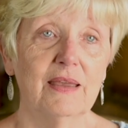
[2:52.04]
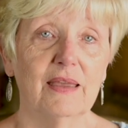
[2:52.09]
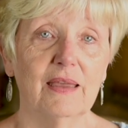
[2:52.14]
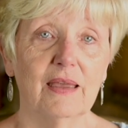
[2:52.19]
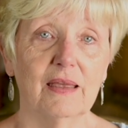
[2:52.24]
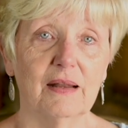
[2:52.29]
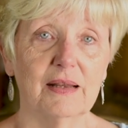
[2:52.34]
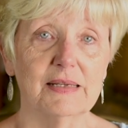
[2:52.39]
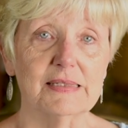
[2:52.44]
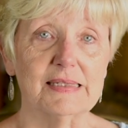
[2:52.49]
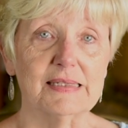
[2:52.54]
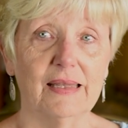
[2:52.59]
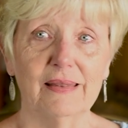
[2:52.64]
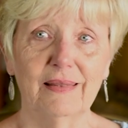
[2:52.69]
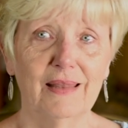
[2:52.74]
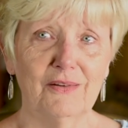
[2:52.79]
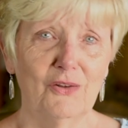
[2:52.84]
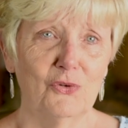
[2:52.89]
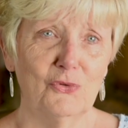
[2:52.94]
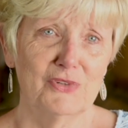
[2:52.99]
And I said,
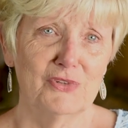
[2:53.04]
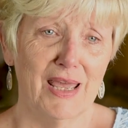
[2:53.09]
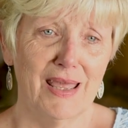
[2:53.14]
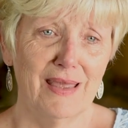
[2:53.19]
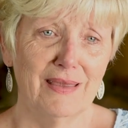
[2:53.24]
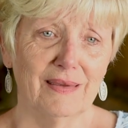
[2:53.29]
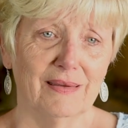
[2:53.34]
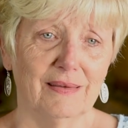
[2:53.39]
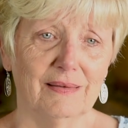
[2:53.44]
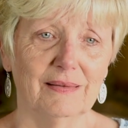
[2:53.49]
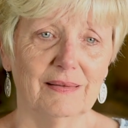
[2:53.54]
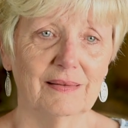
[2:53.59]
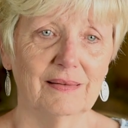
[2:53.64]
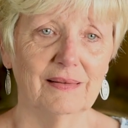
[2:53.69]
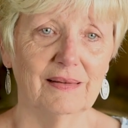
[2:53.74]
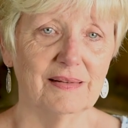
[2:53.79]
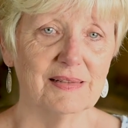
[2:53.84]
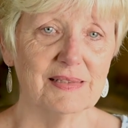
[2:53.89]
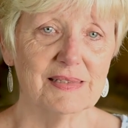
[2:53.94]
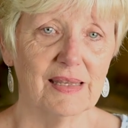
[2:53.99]
then don't take it.
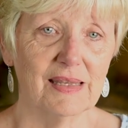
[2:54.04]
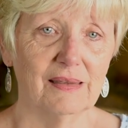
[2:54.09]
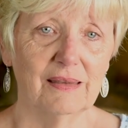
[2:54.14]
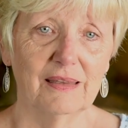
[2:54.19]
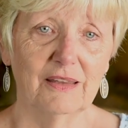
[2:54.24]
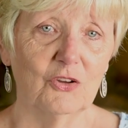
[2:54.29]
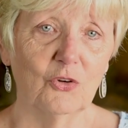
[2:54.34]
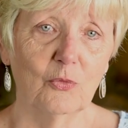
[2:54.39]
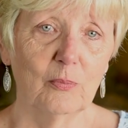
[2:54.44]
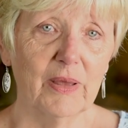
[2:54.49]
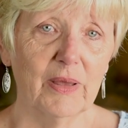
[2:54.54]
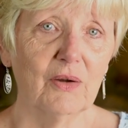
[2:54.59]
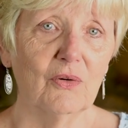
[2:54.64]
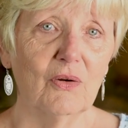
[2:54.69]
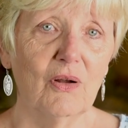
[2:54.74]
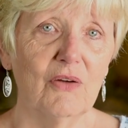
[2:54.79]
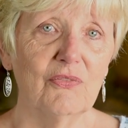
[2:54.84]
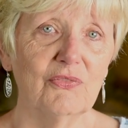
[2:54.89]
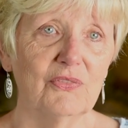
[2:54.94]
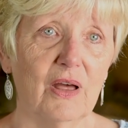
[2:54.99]
I said, you're better
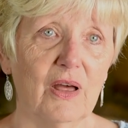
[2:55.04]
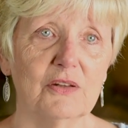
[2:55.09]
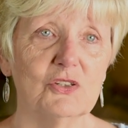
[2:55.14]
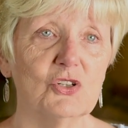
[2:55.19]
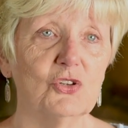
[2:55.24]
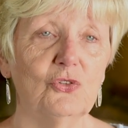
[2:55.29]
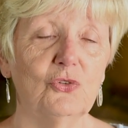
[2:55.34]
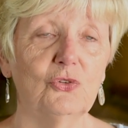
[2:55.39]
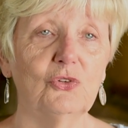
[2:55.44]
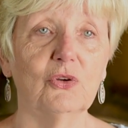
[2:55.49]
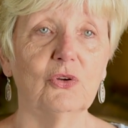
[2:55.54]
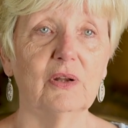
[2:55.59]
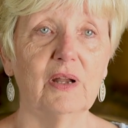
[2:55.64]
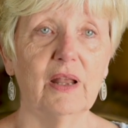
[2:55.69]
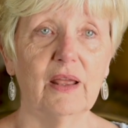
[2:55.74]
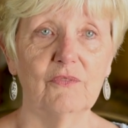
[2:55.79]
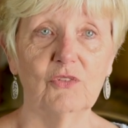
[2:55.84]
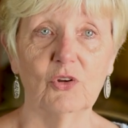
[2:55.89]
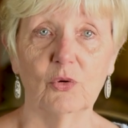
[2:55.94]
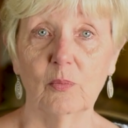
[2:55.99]
off not to. You can
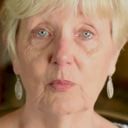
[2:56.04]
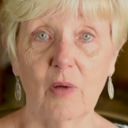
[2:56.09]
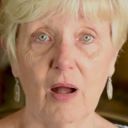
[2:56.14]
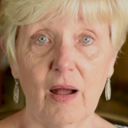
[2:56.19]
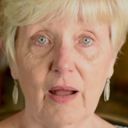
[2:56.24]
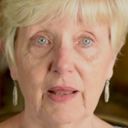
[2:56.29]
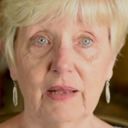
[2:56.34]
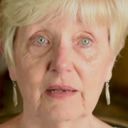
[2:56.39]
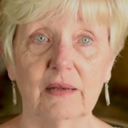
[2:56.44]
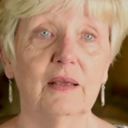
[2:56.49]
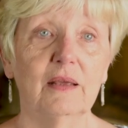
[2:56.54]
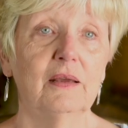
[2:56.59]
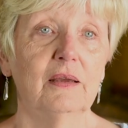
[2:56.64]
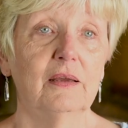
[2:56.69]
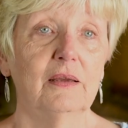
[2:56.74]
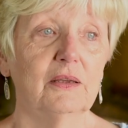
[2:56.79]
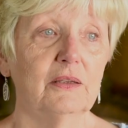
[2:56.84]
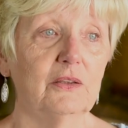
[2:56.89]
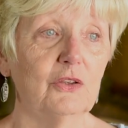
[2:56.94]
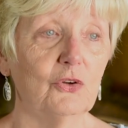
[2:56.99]
have your mind,
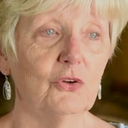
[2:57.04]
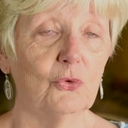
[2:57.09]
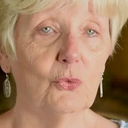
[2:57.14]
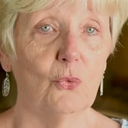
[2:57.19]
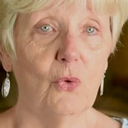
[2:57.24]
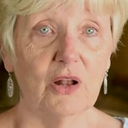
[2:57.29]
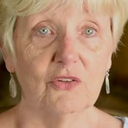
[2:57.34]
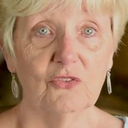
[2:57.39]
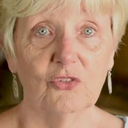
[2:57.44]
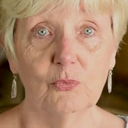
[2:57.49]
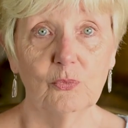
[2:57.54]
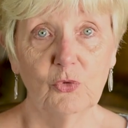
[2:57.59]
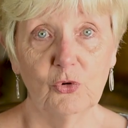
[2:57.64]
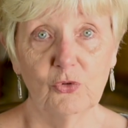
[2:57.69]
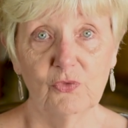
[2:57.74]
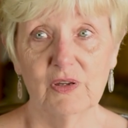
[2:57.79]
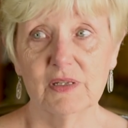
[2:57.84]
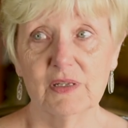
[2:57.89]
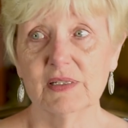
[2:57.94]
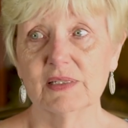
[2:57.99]
watch
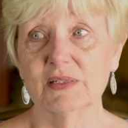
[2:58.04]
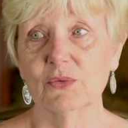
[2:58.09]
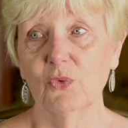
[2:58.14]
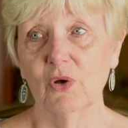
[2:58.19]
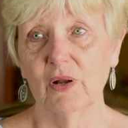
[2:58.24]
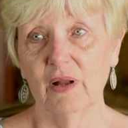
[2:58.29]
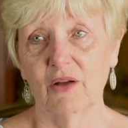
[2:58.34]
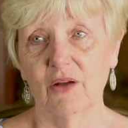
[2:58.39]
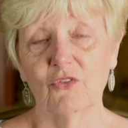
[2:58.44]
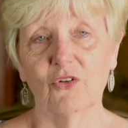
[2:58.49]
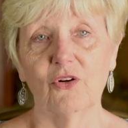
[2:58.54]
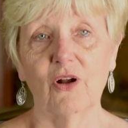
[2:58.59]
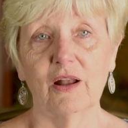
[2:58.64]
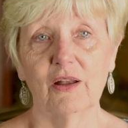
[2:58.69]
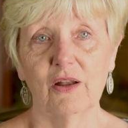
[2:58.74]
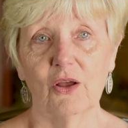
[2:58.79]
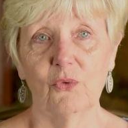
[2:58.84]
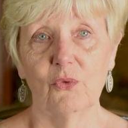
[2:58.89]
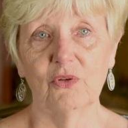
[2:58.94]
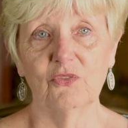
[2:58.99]
movies, whatever. I
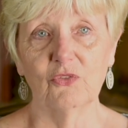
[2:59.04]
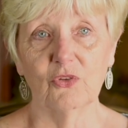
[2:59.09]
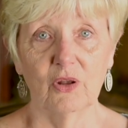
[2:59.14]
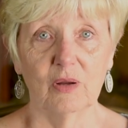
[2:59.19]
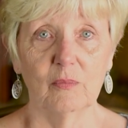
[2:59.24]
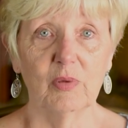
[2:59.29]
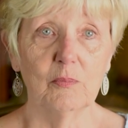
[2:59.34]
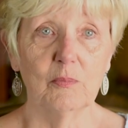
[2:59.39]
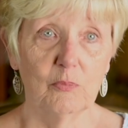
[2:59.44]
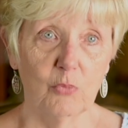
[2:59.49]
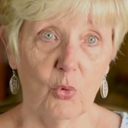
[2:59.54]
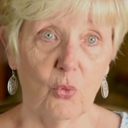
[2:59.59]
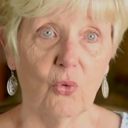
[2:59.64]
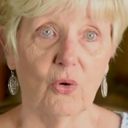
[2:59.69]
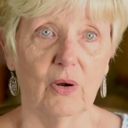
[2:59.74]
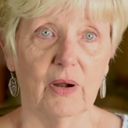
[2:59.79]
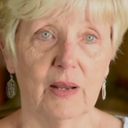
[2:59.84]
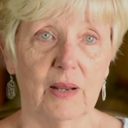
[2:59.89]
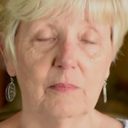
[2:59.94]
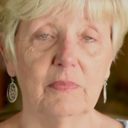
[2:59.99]
know it's going to be
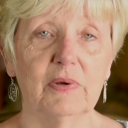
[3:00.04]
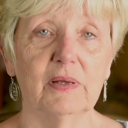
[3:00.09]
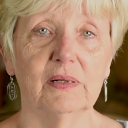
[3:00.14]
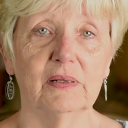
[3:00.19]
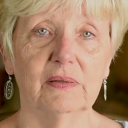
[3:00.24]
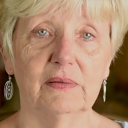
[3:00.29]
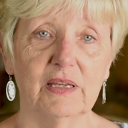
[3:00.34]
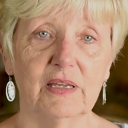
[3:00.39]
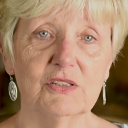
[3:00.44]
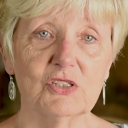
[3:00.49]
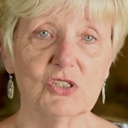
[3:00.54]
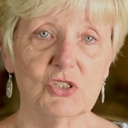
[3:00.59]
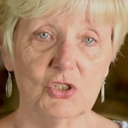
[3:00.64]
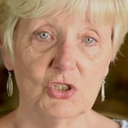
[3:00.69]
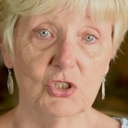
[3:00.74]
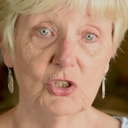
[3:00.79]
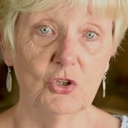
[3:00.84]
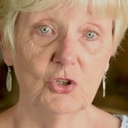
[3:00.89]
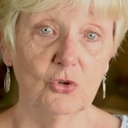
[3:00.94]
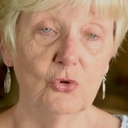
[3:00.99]
boring, but at least
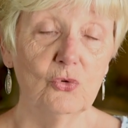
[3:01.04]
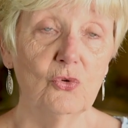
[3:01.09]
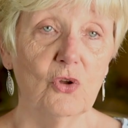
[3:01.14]
you're